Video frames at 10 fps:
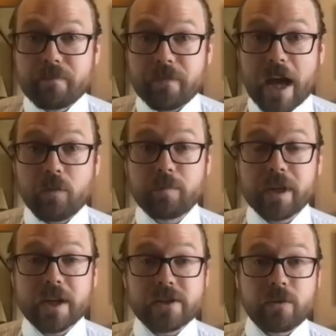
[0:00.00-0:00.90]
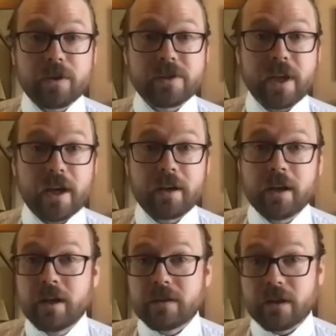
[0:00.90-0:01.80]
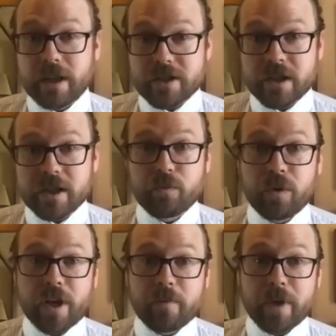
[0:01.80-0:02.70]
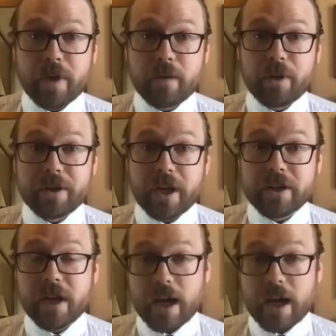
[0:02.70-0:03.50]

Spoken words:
That will be a source that the legislature will not be able to touch.